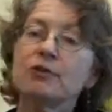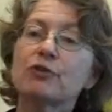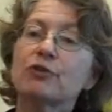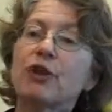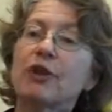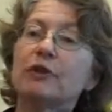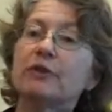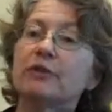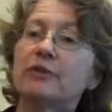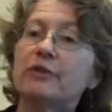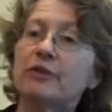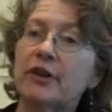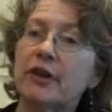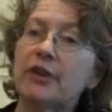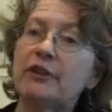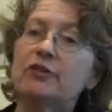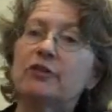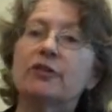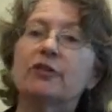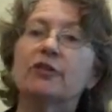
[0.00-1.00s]
child is
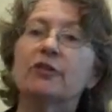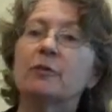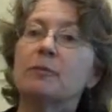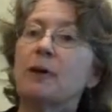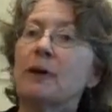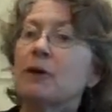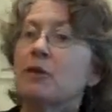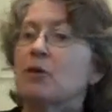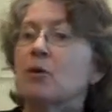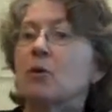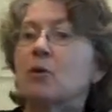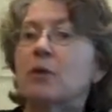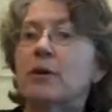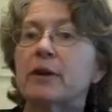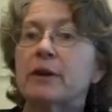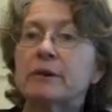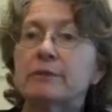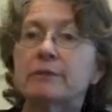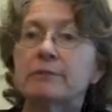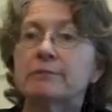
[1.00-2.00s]
anxious about
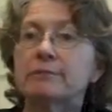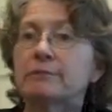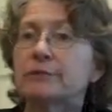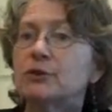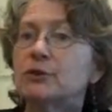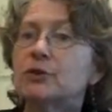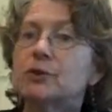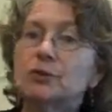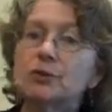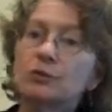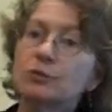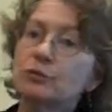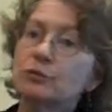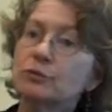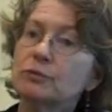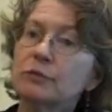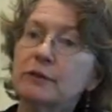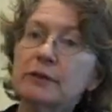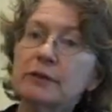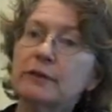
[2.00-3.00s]
going
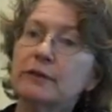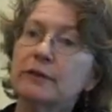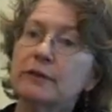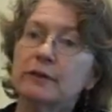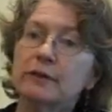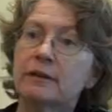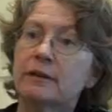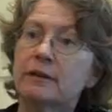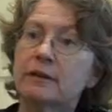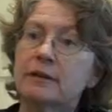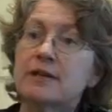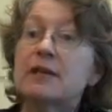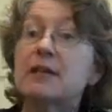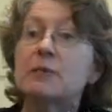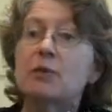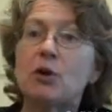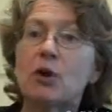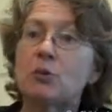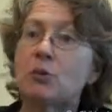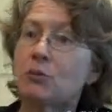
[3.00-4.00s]
to
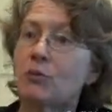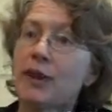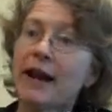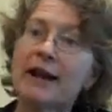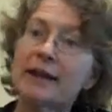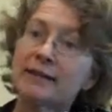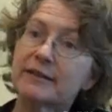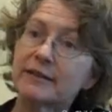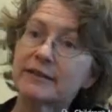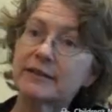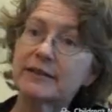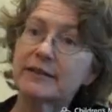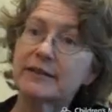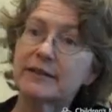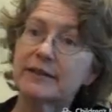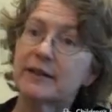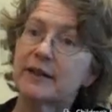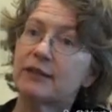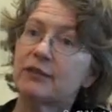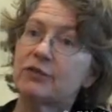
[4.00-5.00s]
t-ball
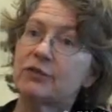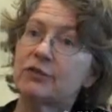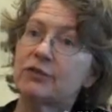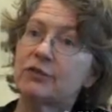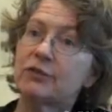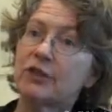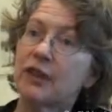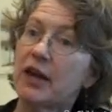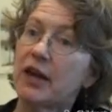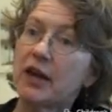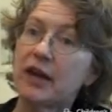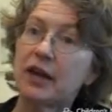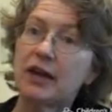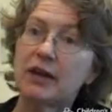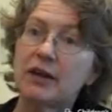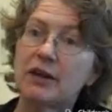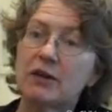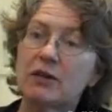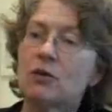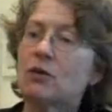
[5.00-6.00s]
practice and you
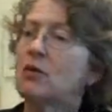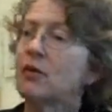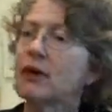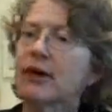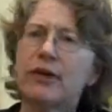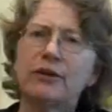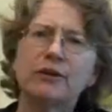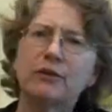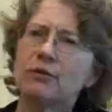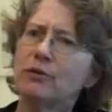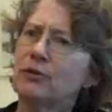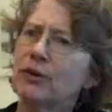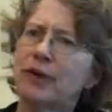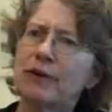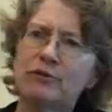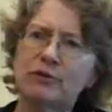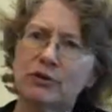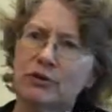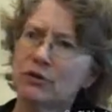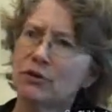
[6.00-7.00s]
say, okay, you don't
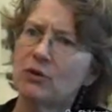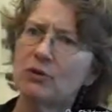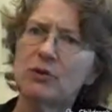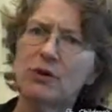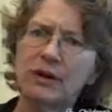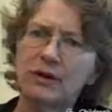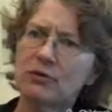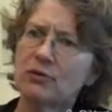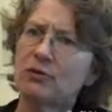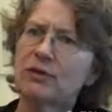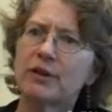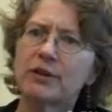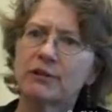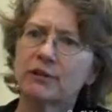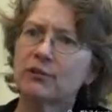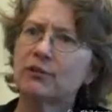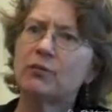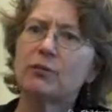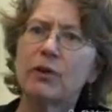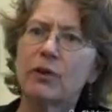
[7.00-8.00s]
have to go, I know
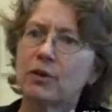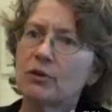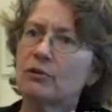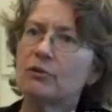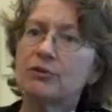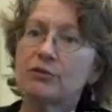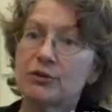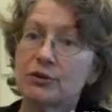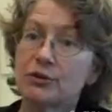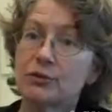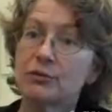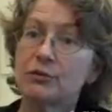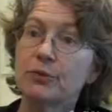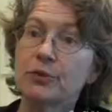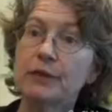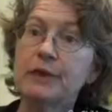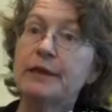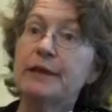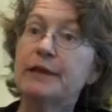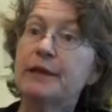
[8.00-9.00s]
that's too hard for you,
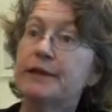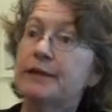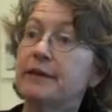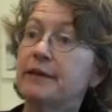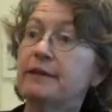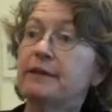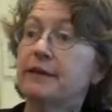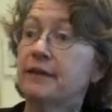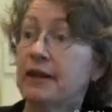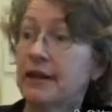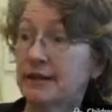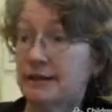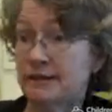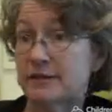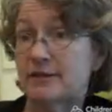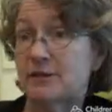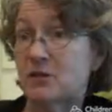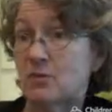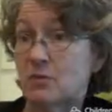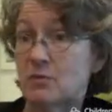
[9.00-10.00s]
then the
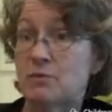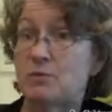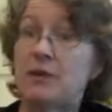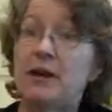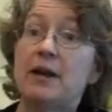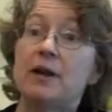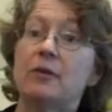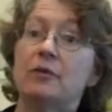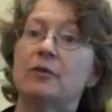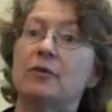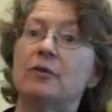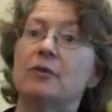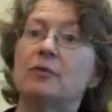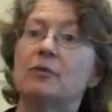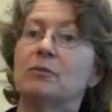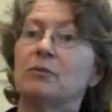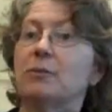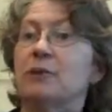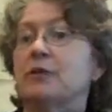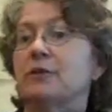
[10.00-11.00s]
next go around
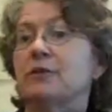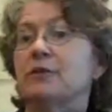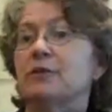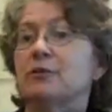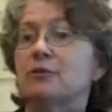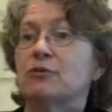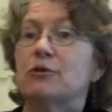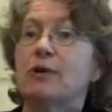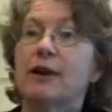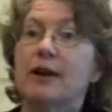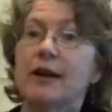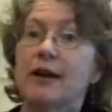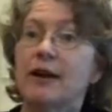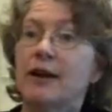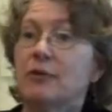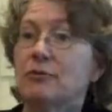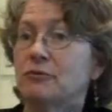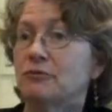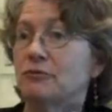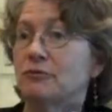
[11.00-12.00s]
when they're trying
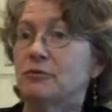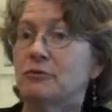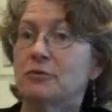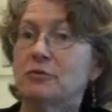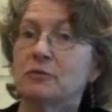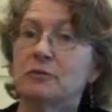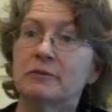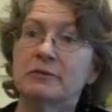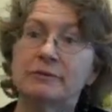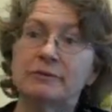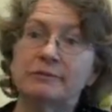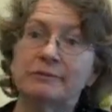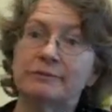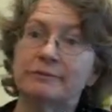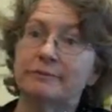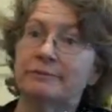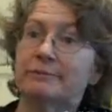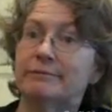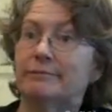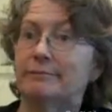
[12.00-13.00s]
out for
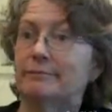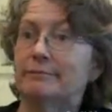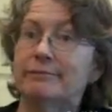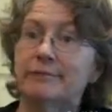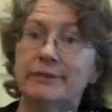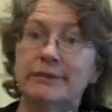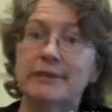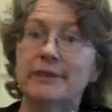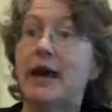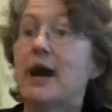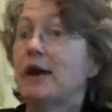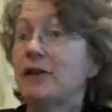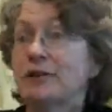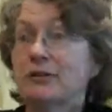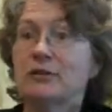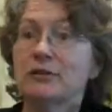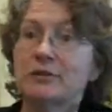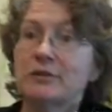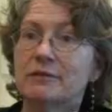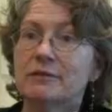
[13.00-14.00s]

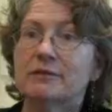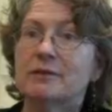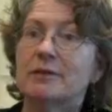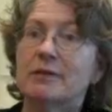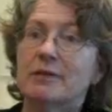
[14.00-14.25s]
soccer,